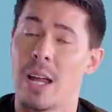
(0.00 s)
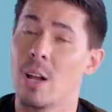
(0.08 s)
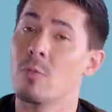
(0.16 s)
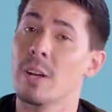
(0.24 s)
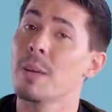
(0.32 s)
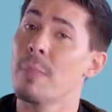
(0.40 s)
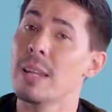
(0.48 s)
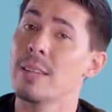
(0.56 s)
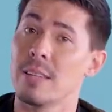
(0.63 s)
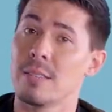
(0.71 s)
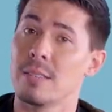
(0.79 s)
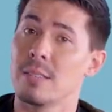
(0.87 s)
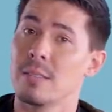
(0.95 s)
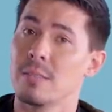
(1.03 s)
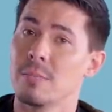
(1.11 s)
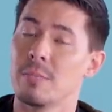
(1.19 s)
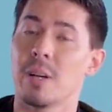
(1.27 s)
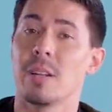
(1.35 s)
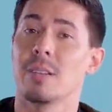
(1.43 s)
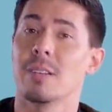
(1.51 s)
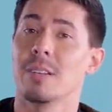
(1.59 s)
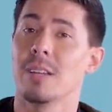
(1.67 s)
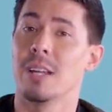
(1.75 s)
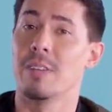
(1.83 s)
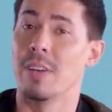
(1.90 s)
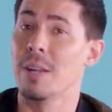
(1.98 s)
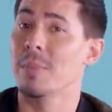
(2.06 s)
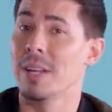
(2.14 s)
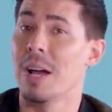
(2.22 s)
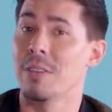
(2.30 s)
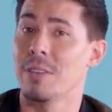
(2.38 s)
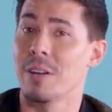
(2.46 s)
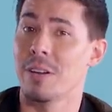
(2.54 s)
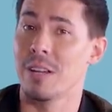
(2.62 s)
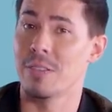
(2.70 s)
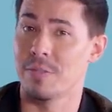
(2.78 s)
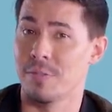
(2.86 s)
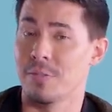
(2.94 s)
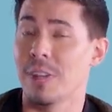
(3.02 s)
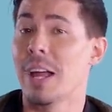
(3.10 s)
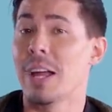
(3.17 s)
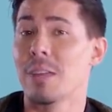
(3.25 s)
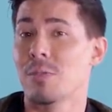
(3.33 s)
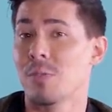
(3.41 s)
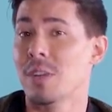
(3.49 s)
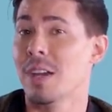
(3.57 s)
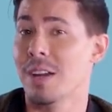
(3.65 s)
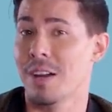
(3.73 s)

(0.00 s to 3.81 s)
I don't recommend this, but if anybody out there is flying through the